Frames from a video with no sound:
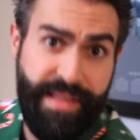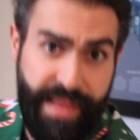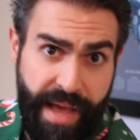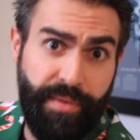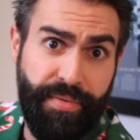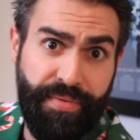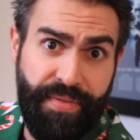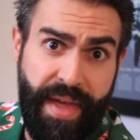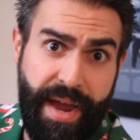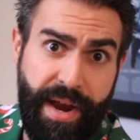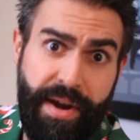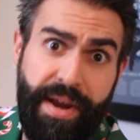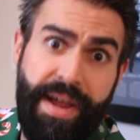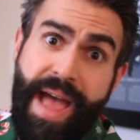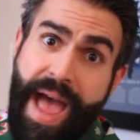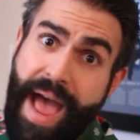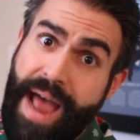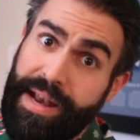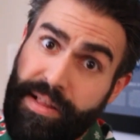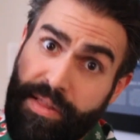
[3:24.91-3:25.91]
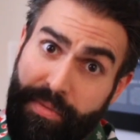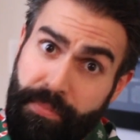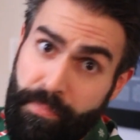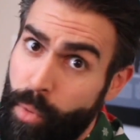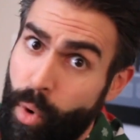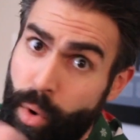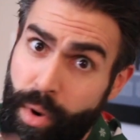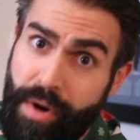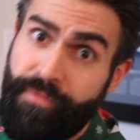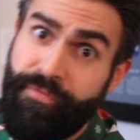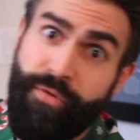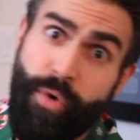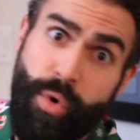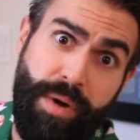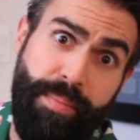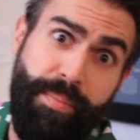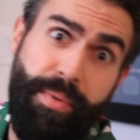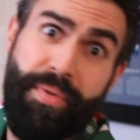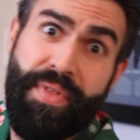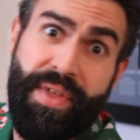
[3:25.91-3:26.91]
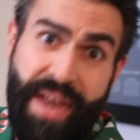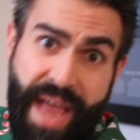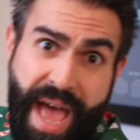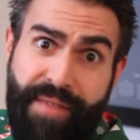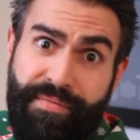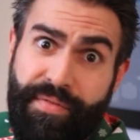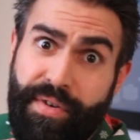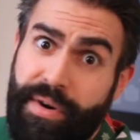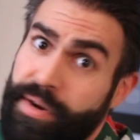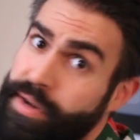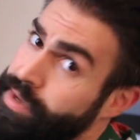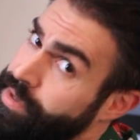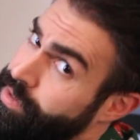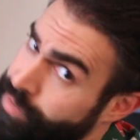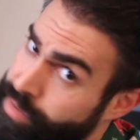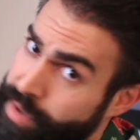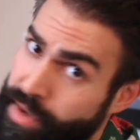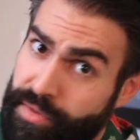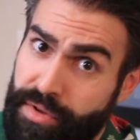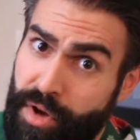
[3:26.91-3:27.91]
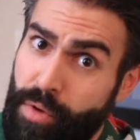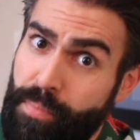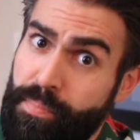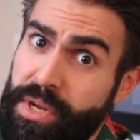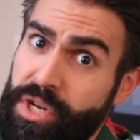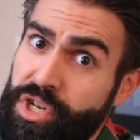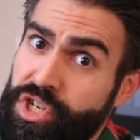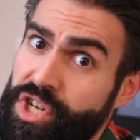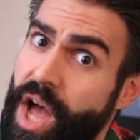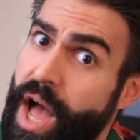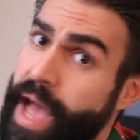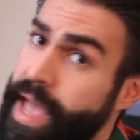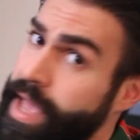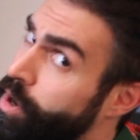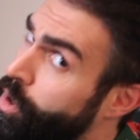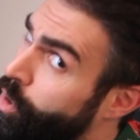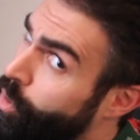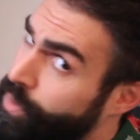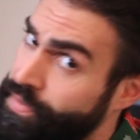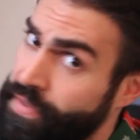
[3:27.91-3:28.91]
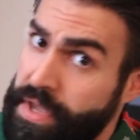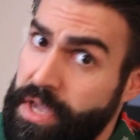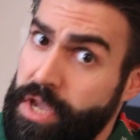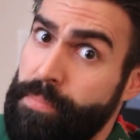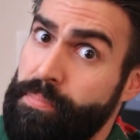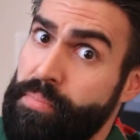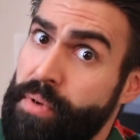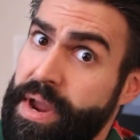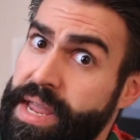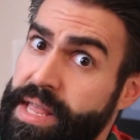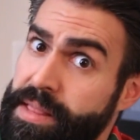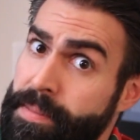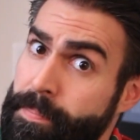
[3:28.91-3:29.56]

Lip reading: out there and it's more affordable than ever. So don't be shy or think you're breaking the